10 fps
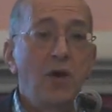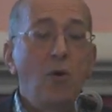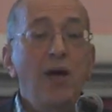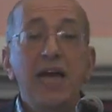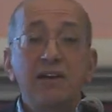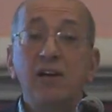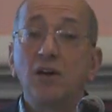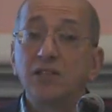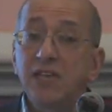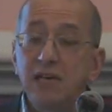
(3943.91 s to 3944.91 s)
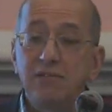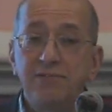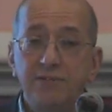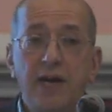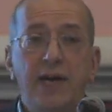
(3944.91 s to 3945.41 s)
or hearing
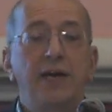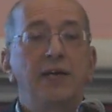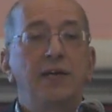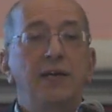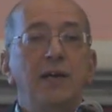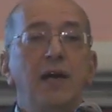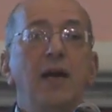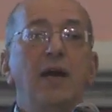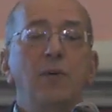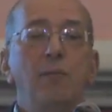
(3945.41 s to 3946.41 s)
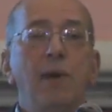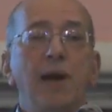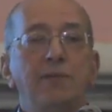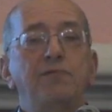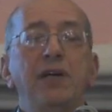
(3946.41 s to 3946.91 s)
artillery fire uh,
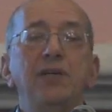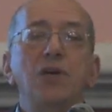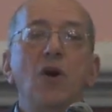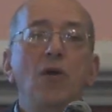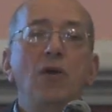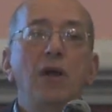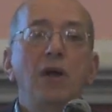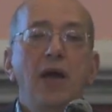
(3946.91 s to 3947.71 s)
might bring it on.